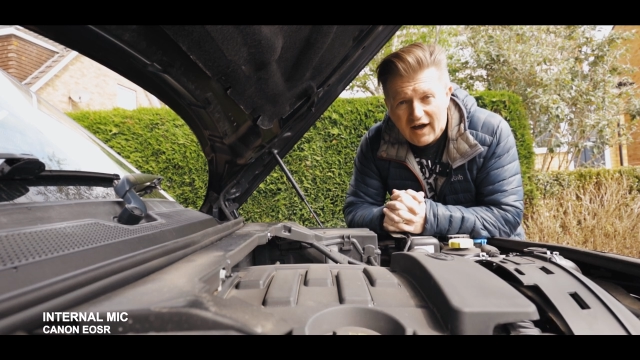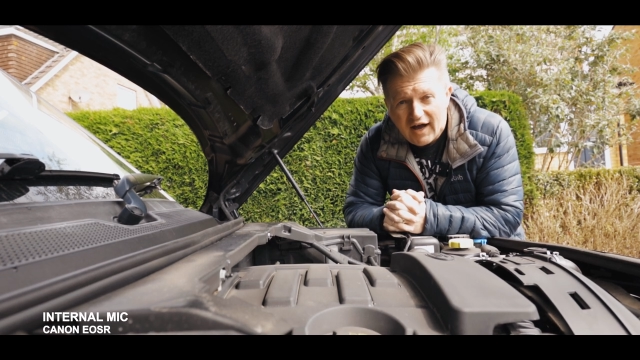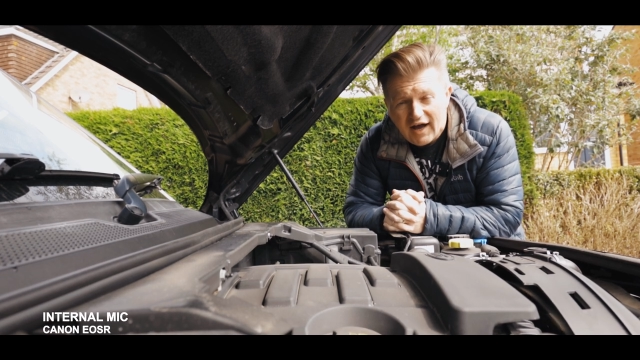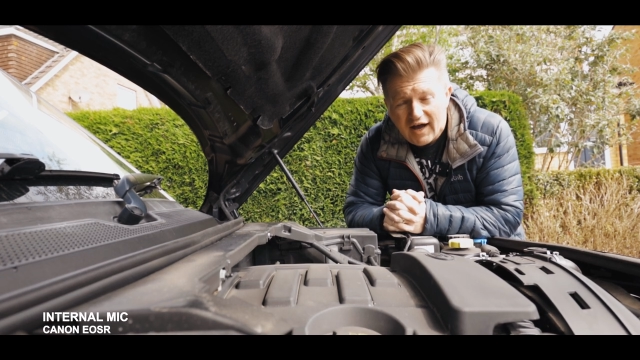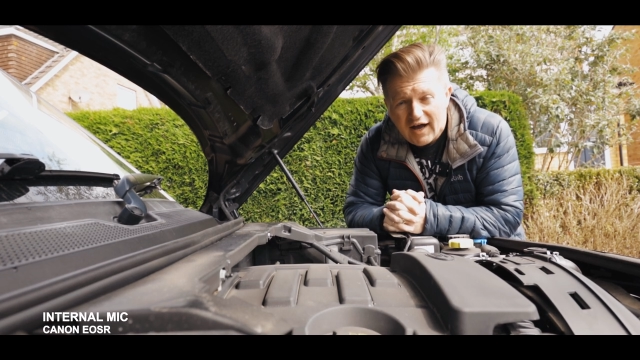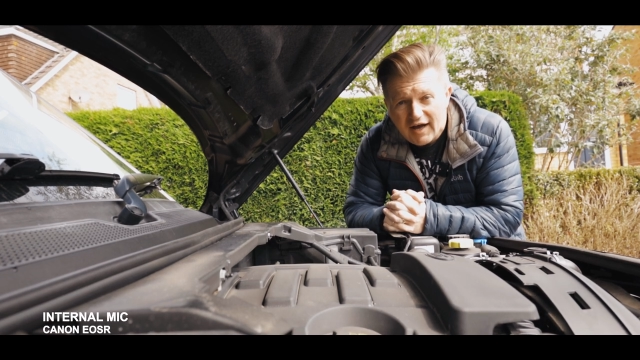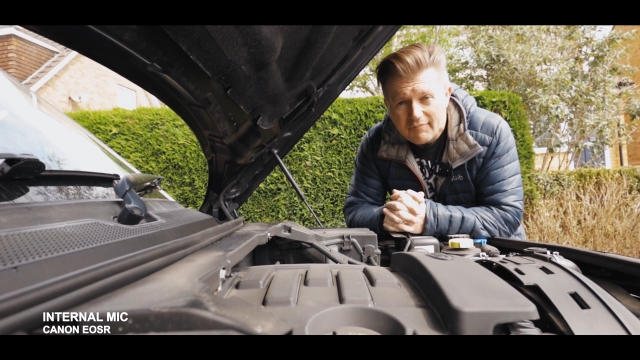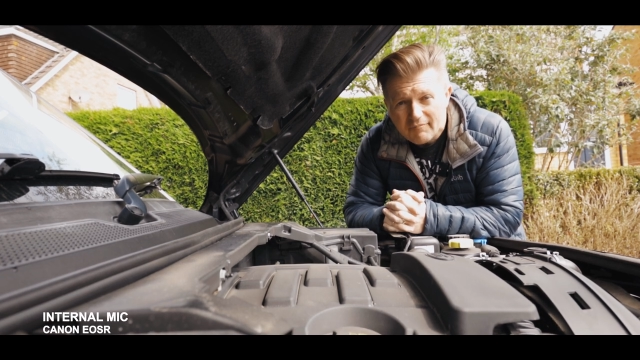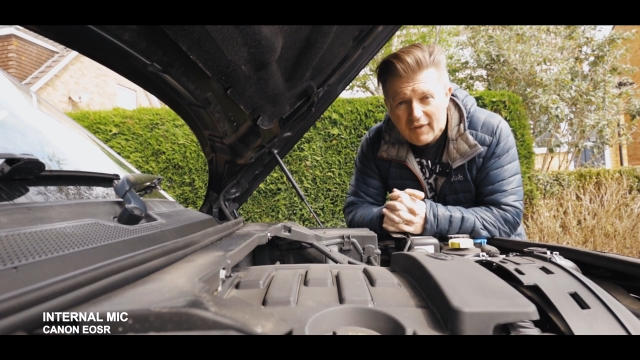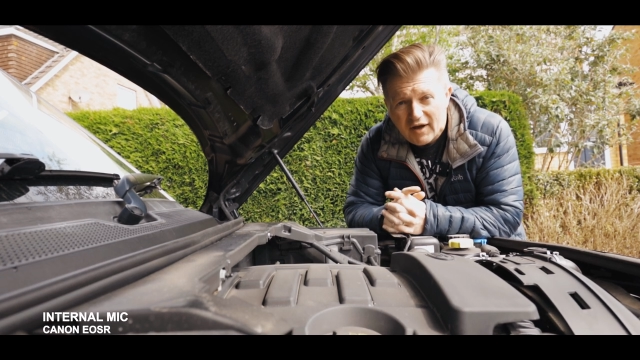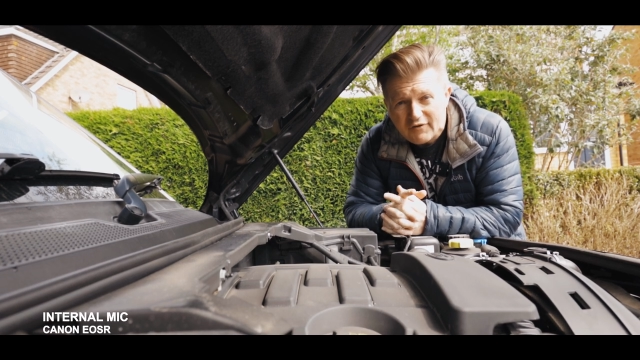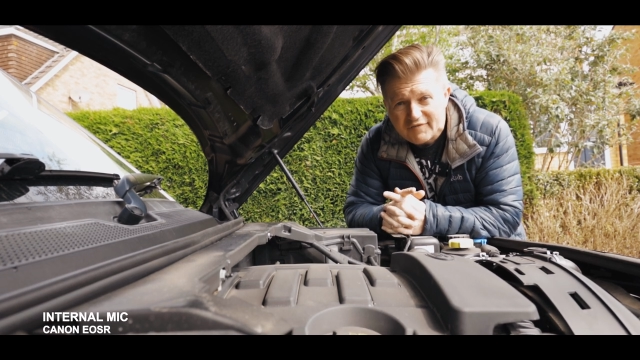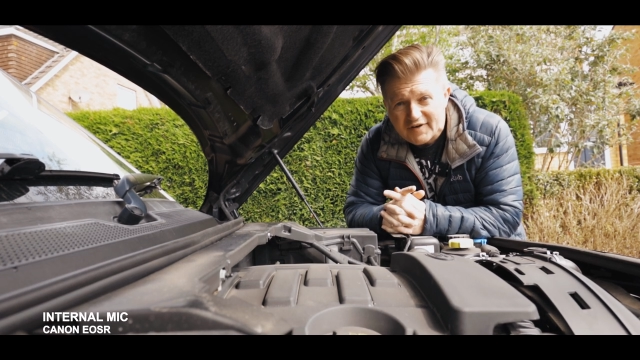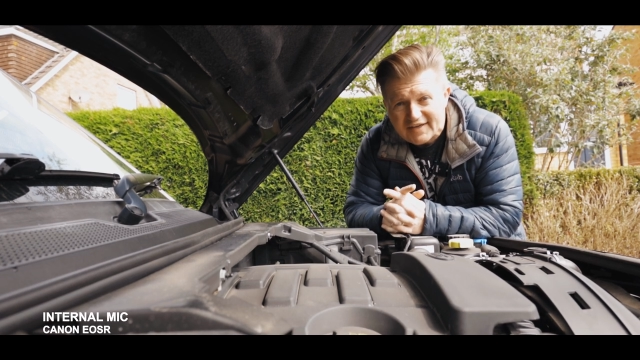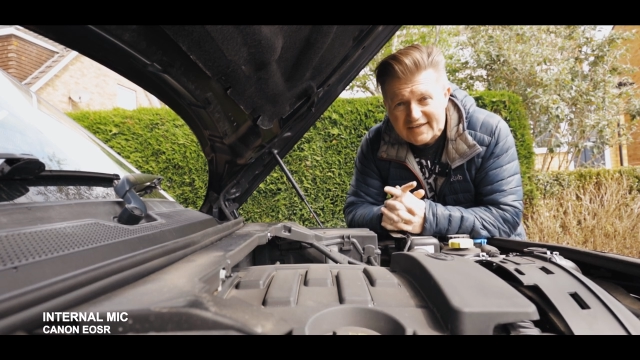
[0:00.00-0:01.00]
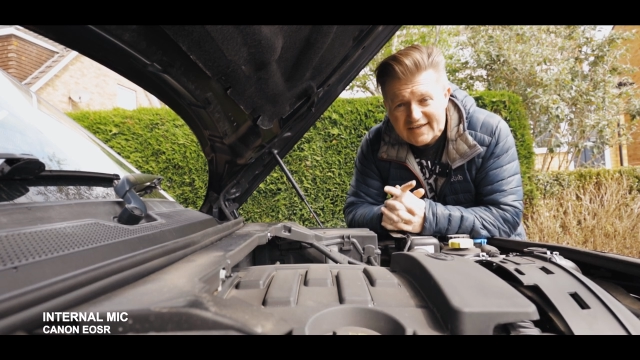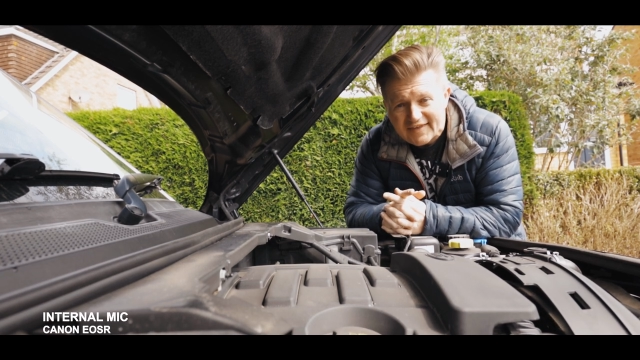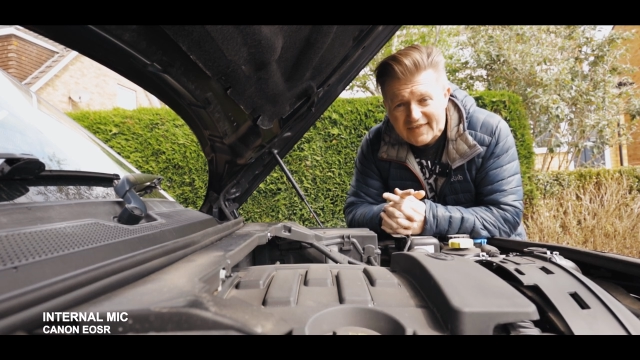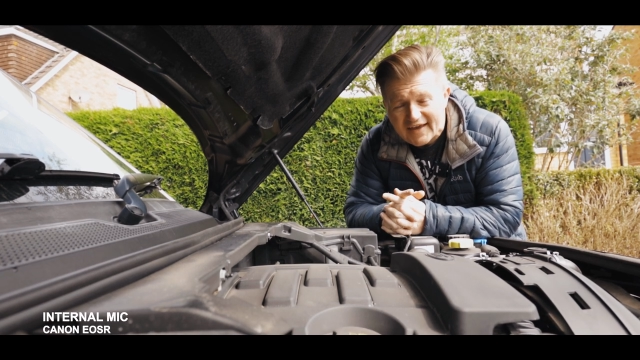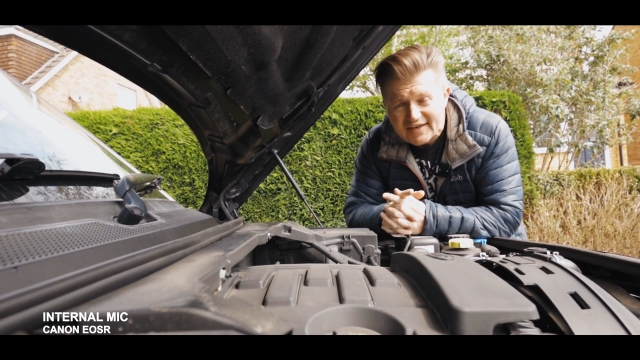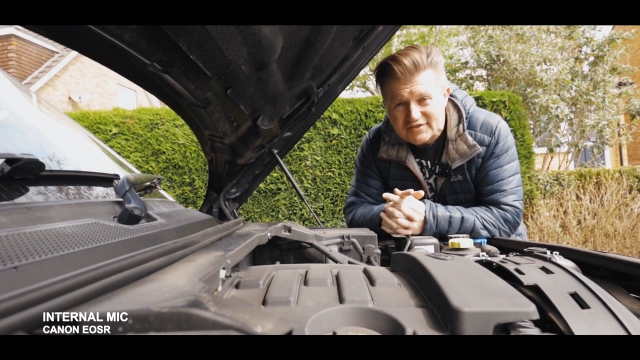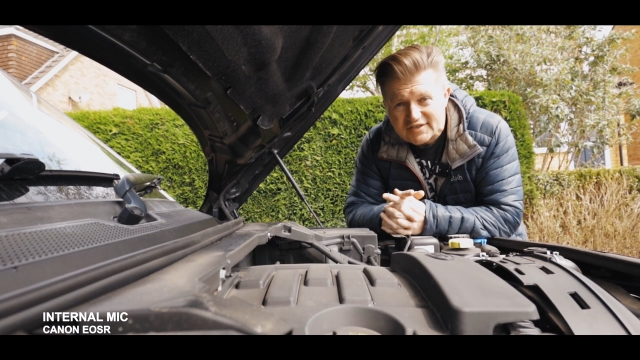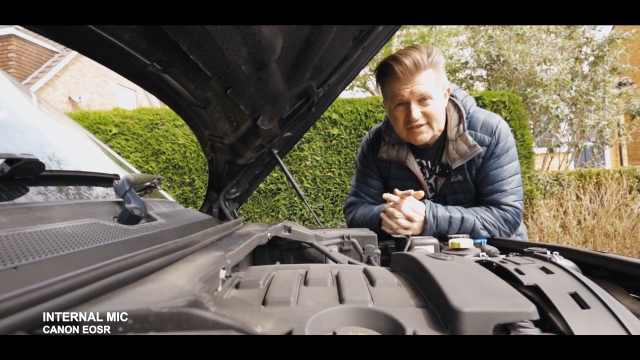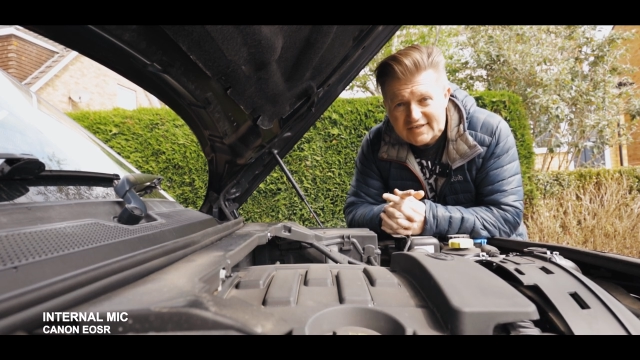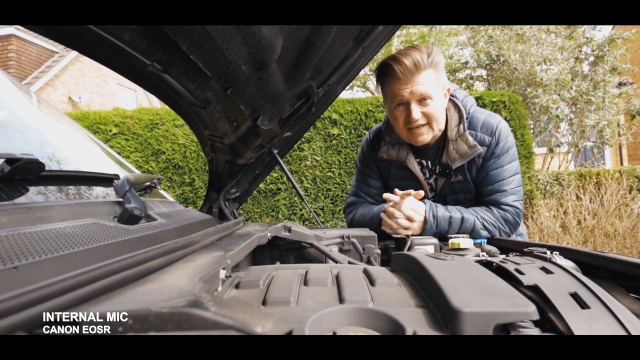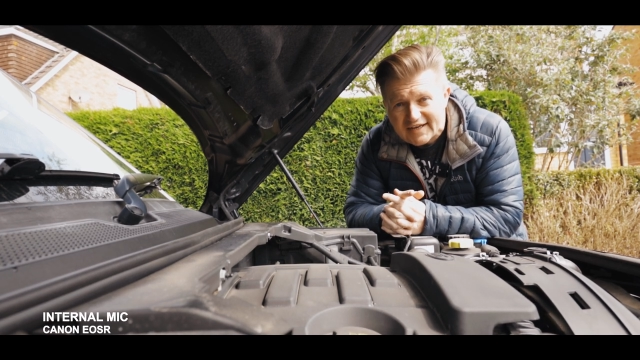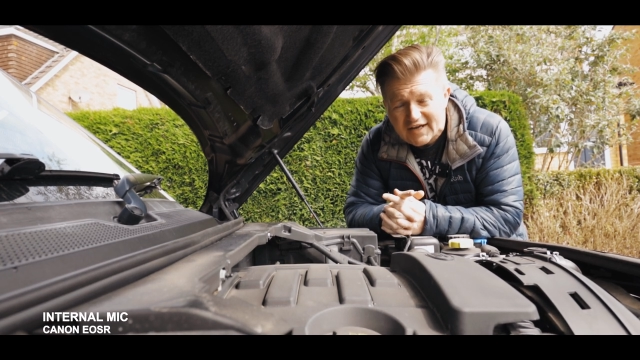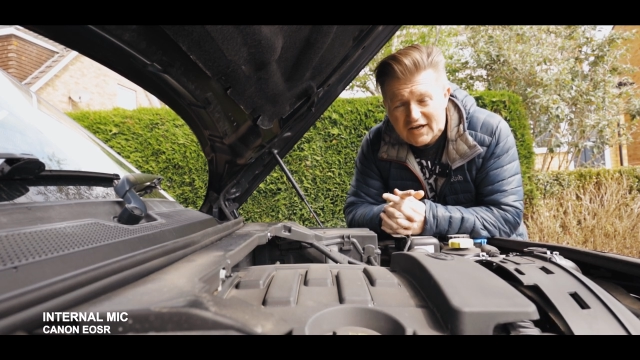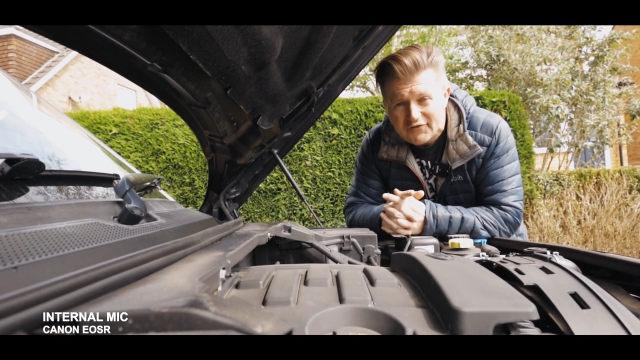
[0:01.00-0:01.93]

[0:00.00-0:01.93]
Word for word: Um, hopefully you can hear the engine ticking